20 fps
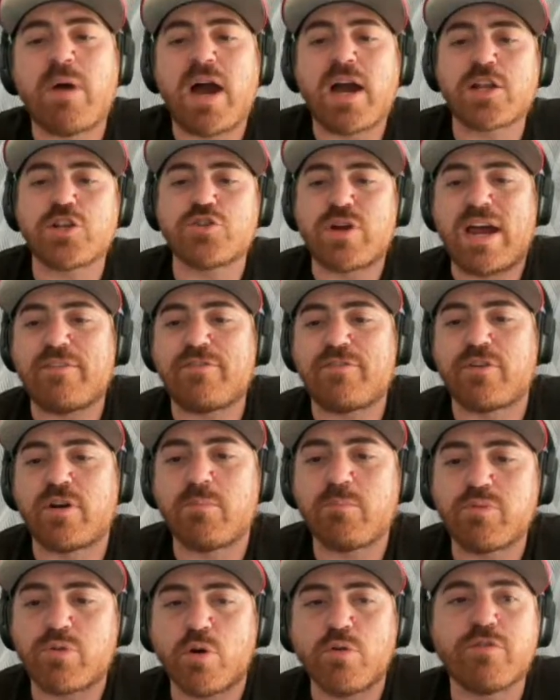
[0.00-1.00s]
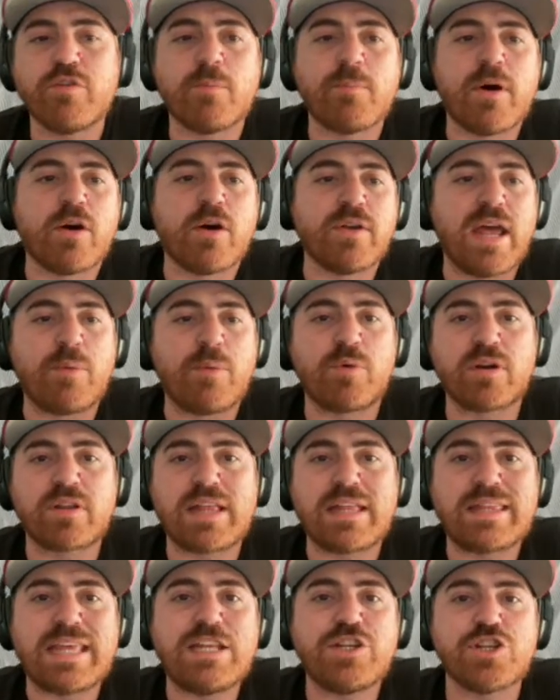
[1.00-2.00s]
mock draft from Pro Football Network
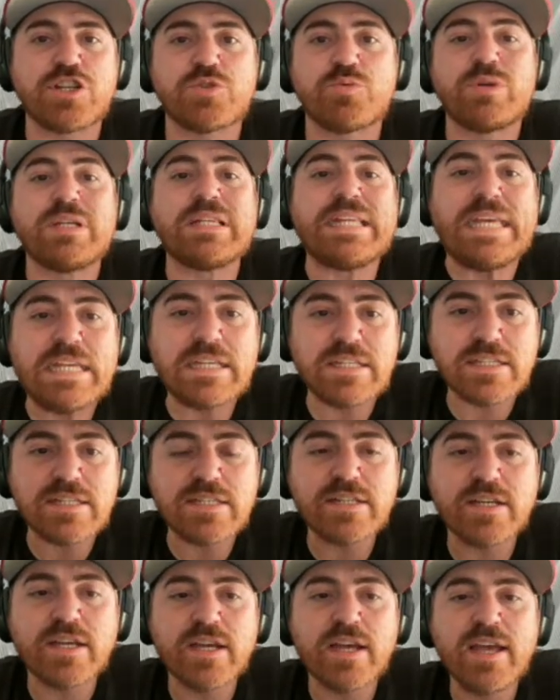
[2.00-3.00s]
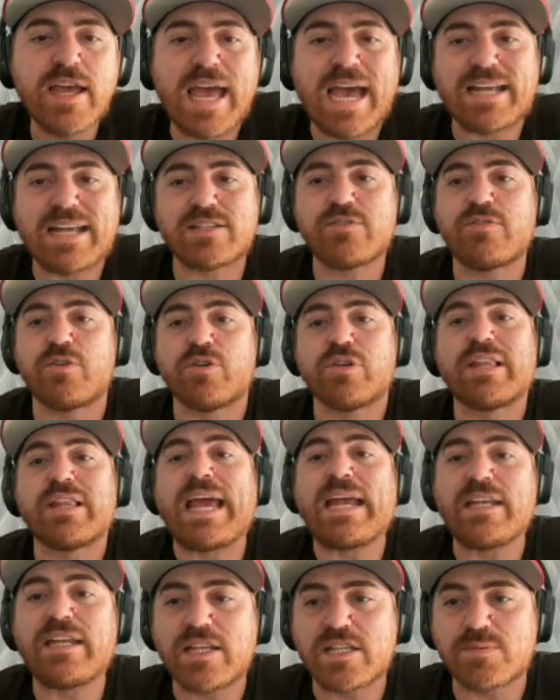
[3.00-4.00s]
that they just released as for
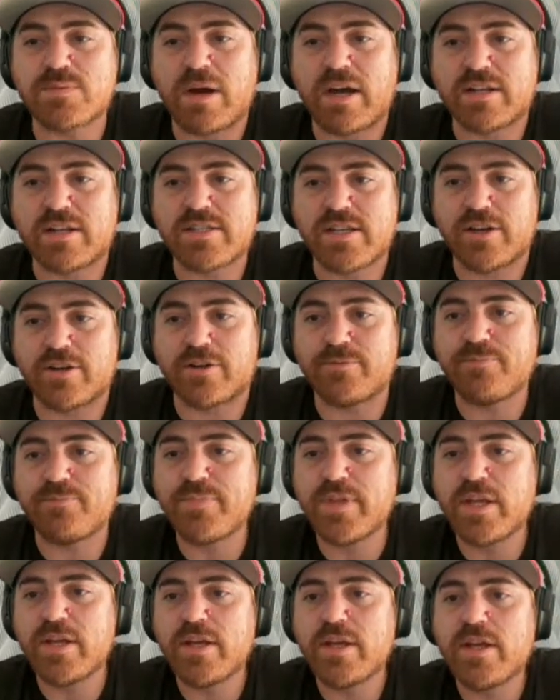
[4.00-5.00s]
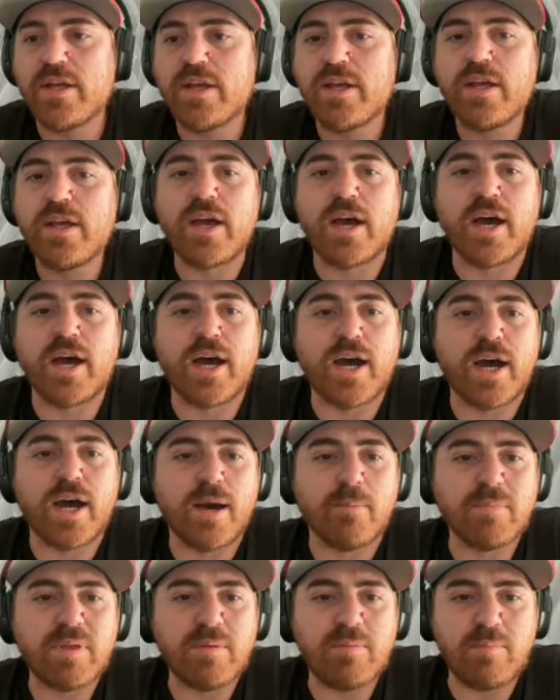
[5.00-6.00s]
landing spots here.
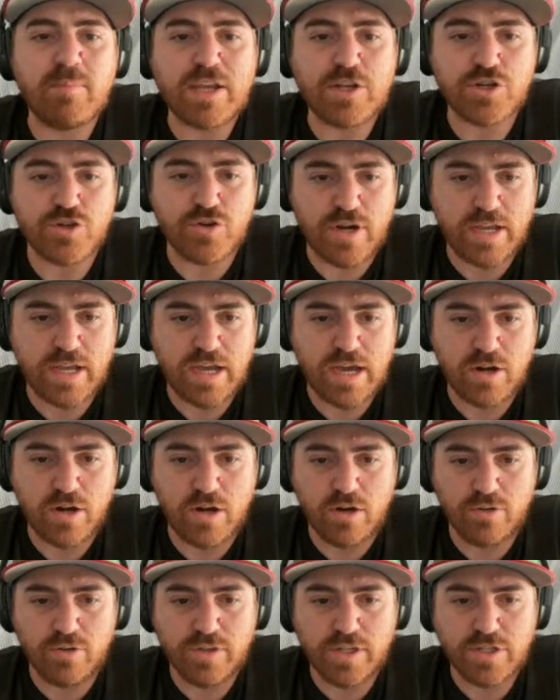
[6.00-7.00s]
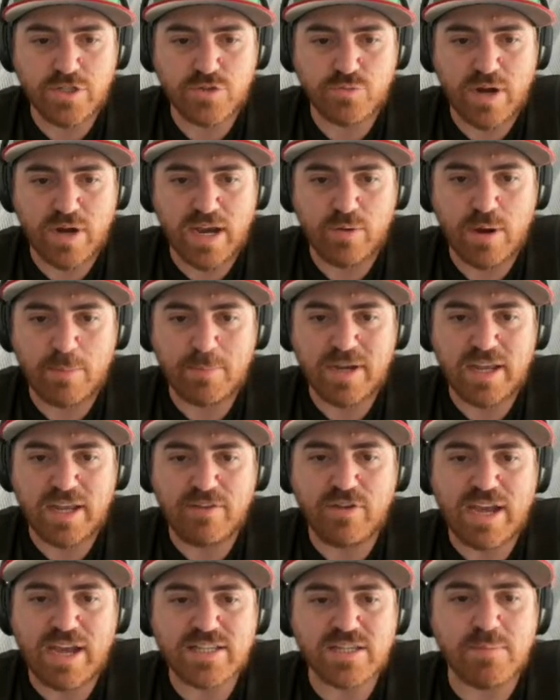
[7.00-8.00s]
Let me make sure I got all this right. I'm going to give
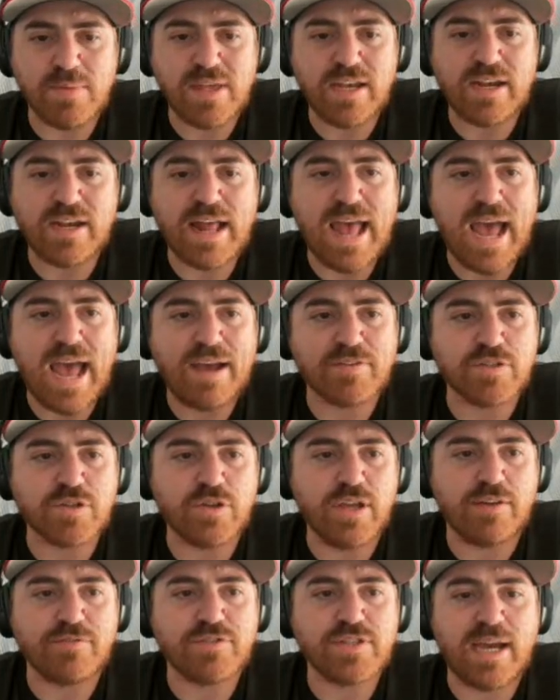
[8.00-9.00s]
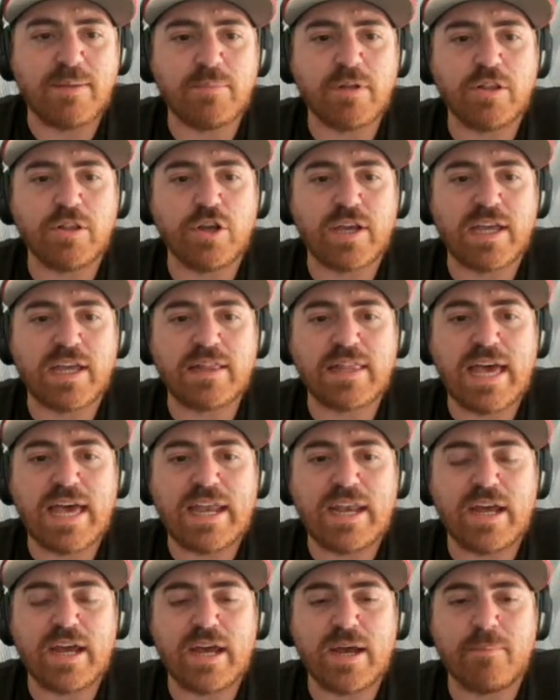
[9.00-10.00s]
you guys a minute and a half so you have time to look at
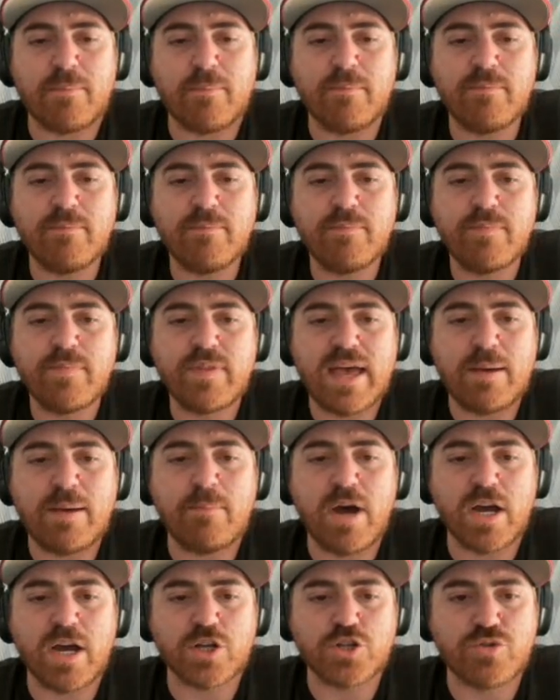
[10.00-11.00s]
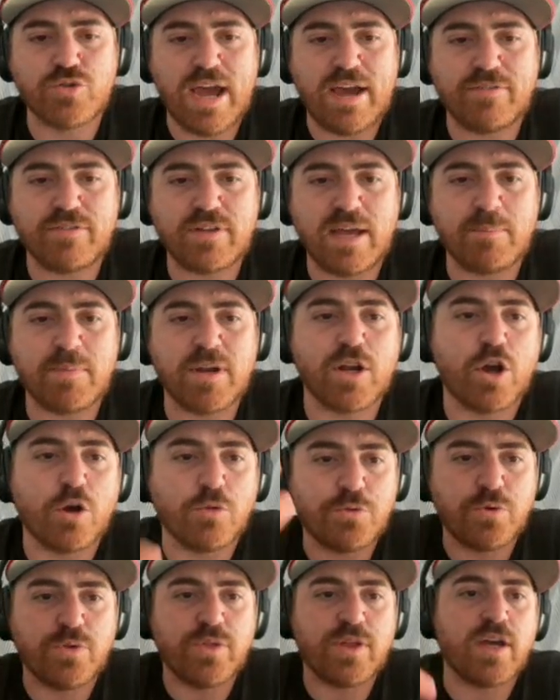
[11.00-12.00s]
that that mock draft. I'm going to go
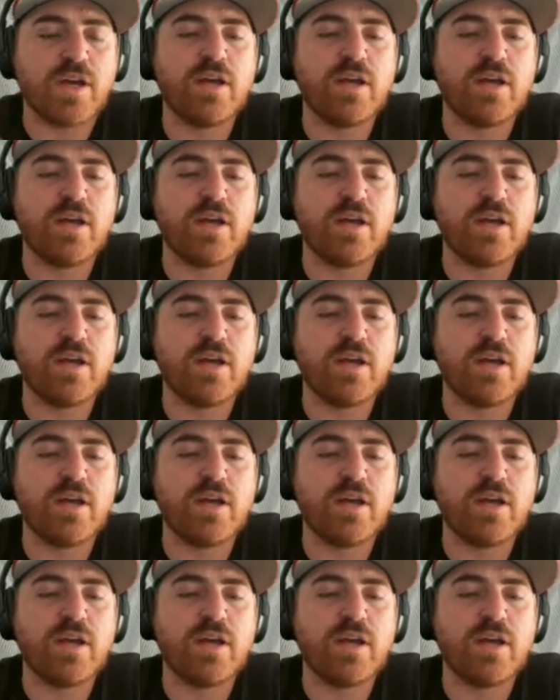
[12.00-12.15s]
through